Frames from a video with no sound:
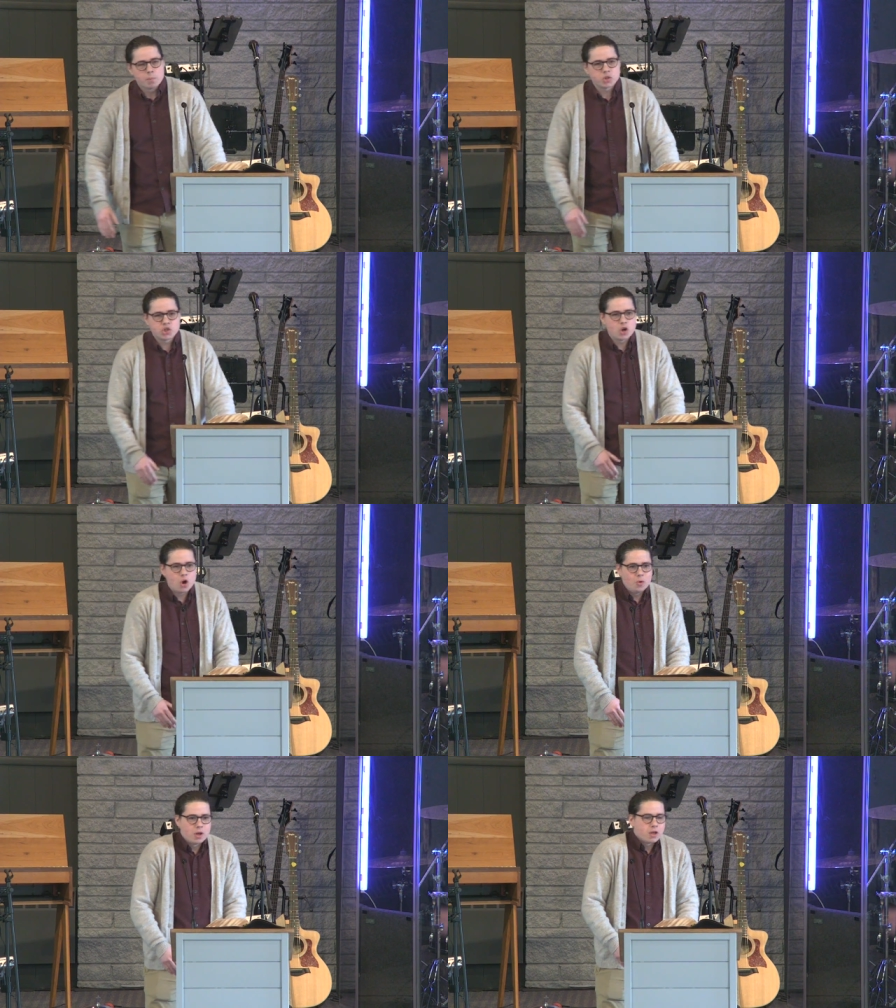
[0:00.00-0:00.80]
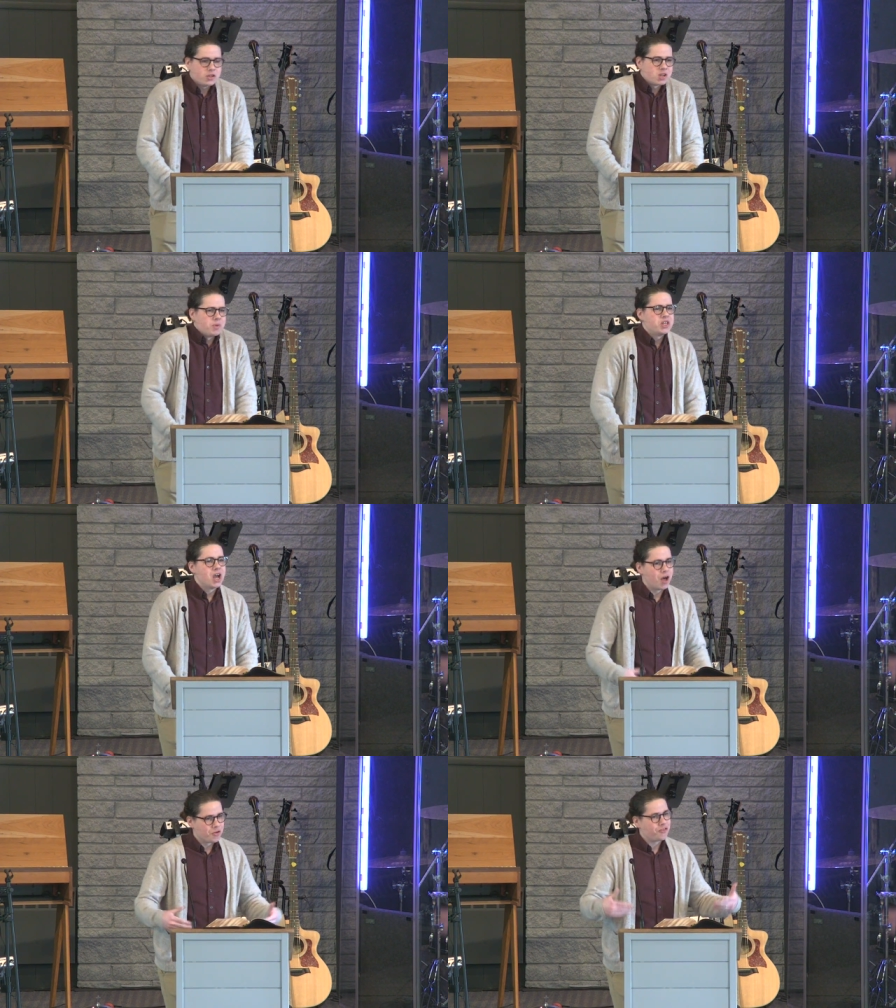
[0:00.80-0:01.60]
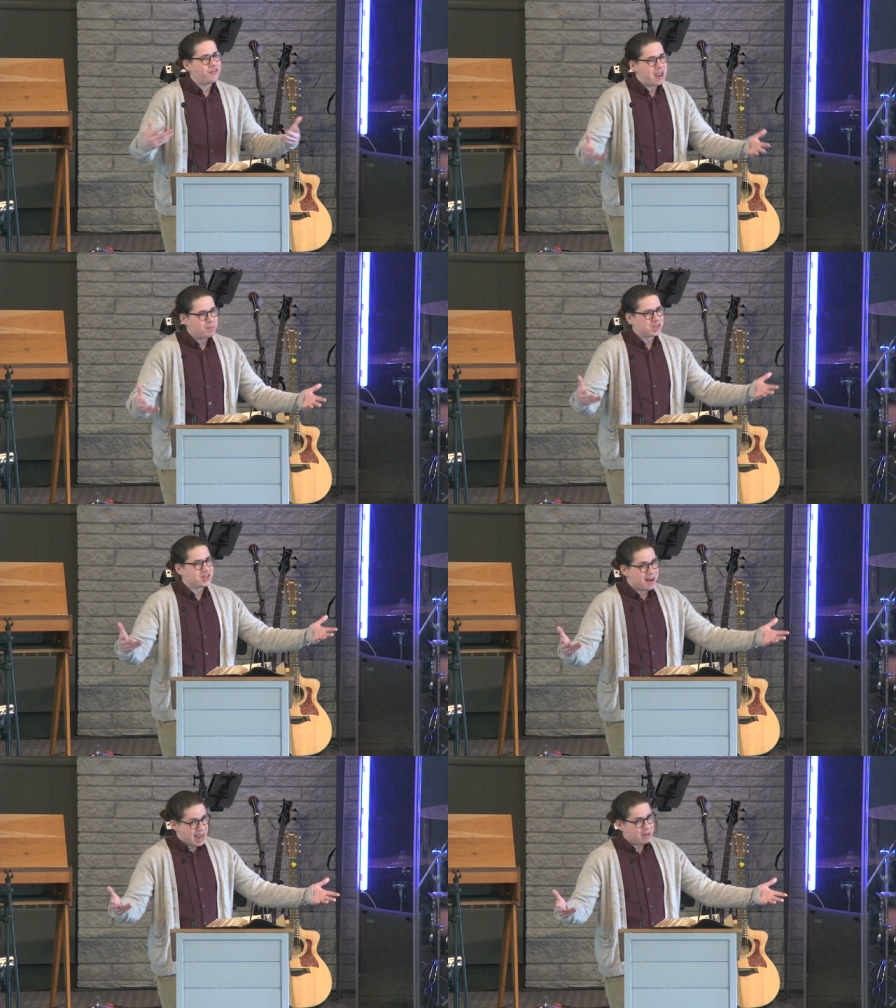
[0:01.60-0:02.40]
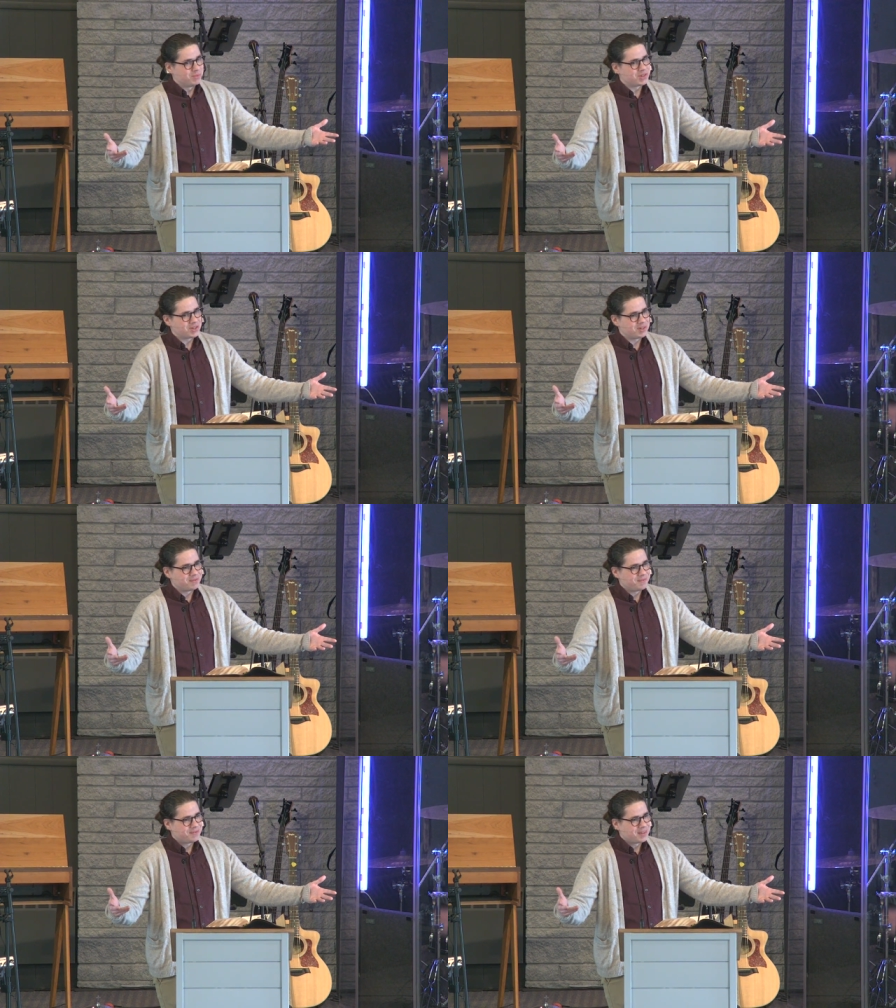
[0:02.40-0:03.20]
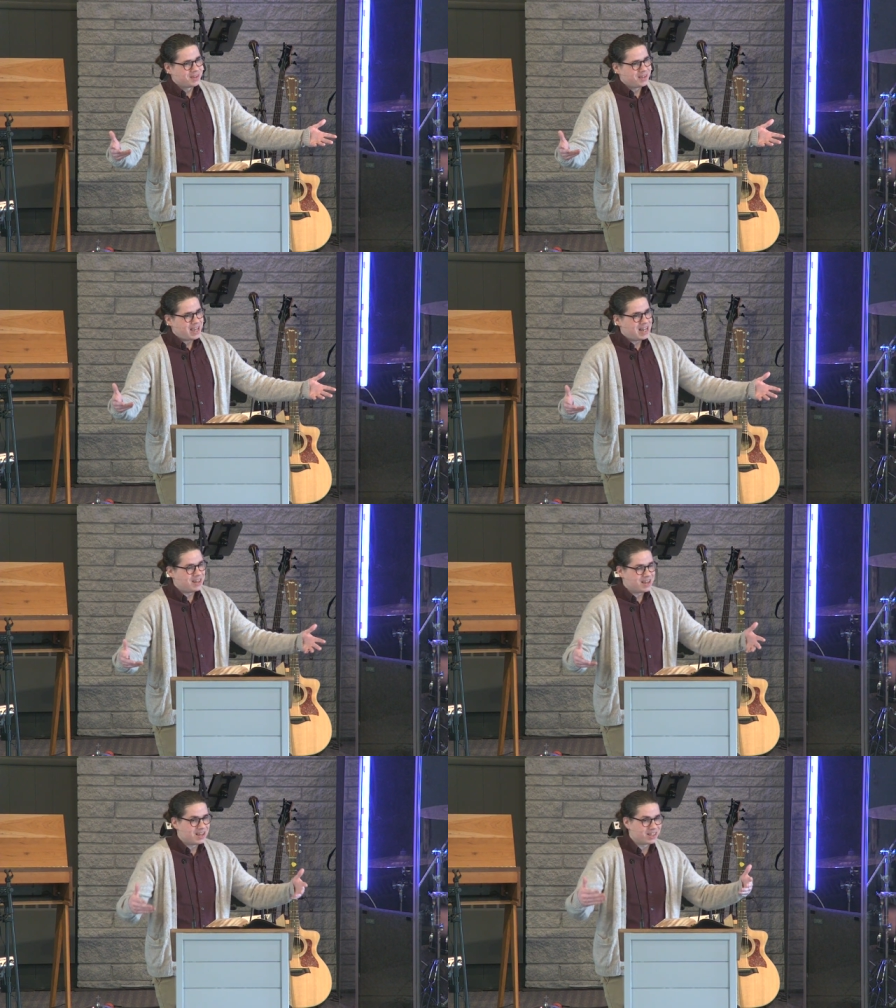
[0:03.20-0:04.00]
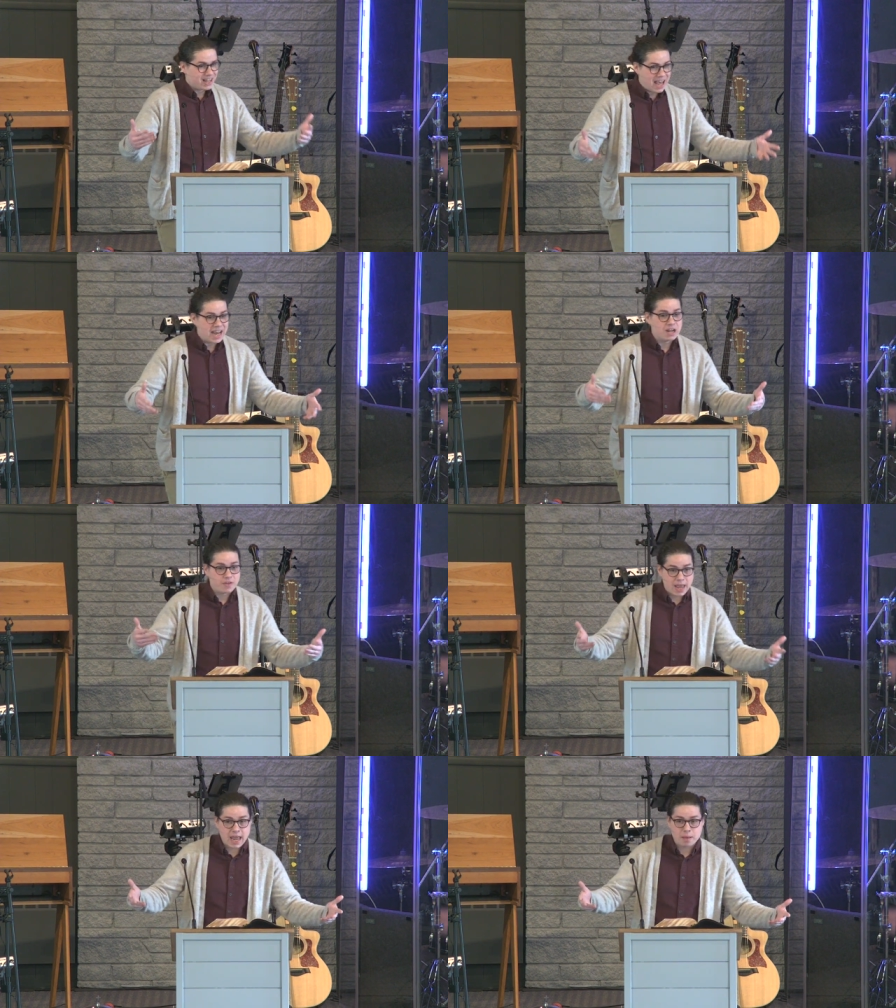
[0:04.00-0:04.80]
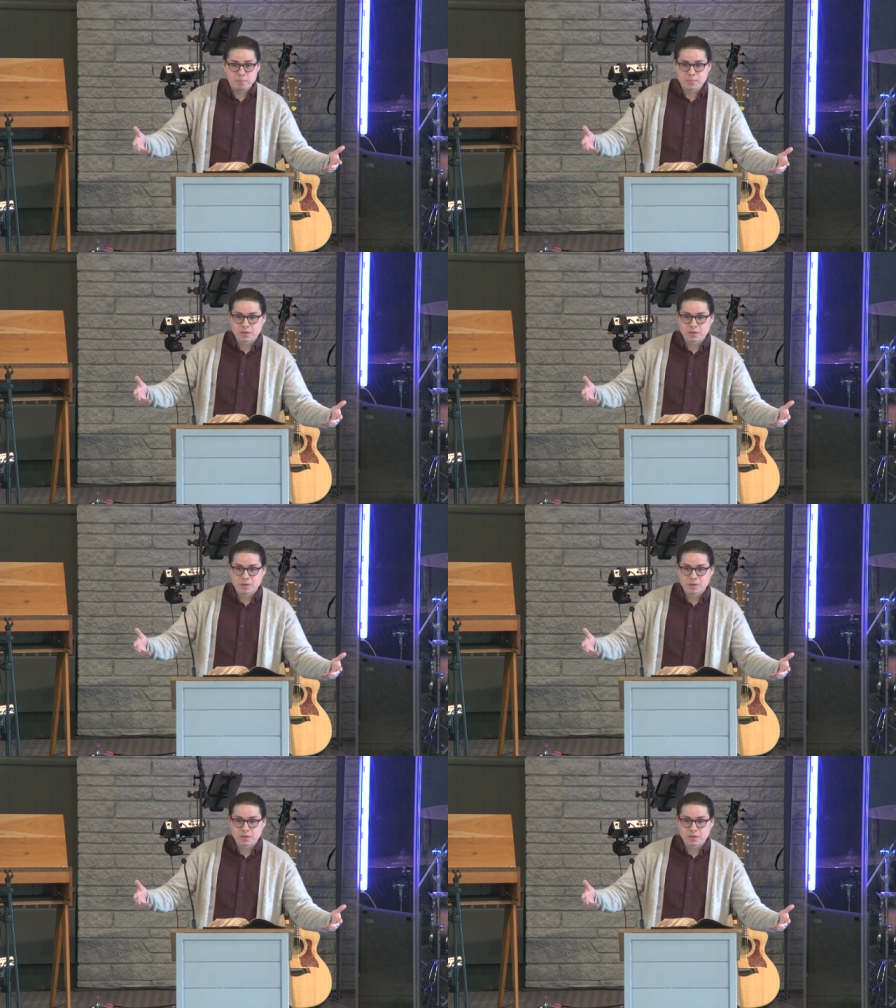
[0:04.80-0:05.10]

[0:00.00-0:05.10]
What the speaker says: but you know some of the other famous names in the line of Ham?